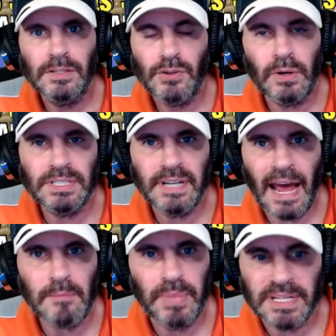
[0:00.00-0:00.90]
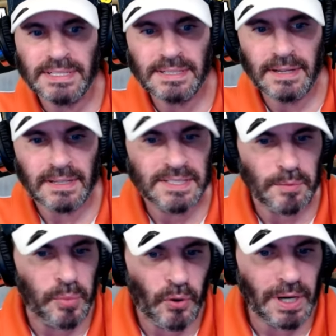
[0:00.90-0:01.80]
George Knapp is
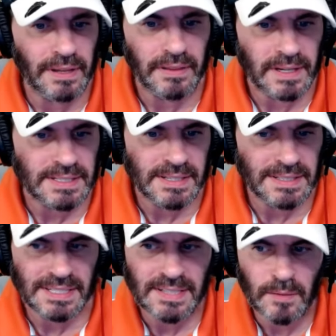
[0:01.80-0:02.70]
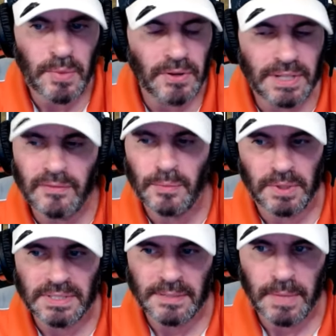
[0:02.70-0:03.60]
supporting this. This is
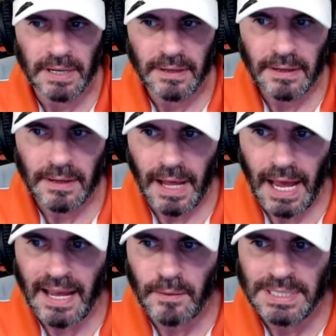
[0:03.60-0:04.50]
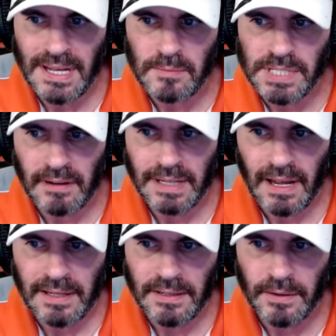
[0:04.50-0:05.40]
unbelievable to me. Hey, what's up, Shelly? How
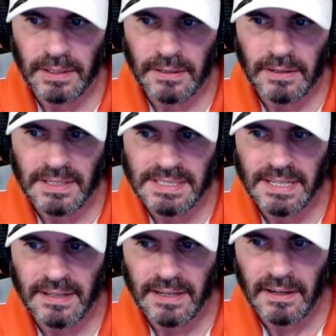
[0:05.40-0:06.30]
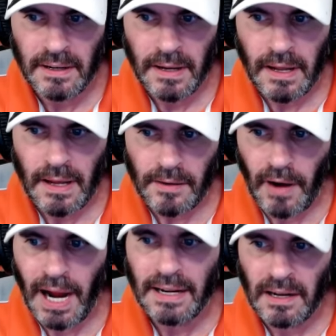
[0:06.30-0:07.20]
you doing? Good to see you here.
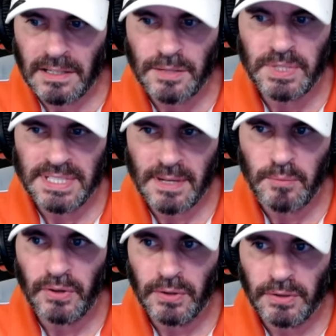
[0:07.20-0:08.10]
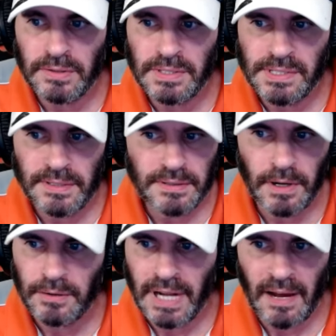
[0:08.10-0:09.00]
Right, 100% balloons.
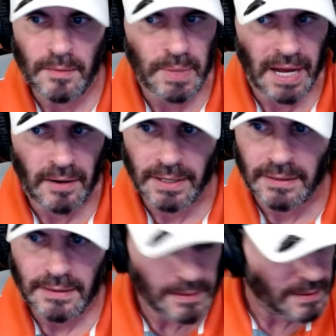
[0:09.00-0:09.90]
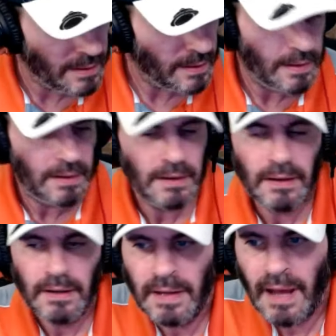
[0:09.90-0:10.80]
No doubt about it.
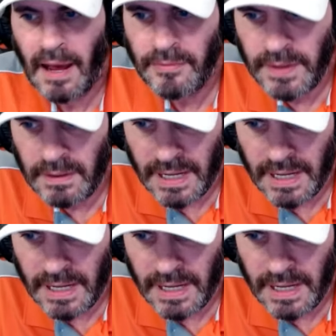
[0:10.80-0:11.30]
Yeah, I feel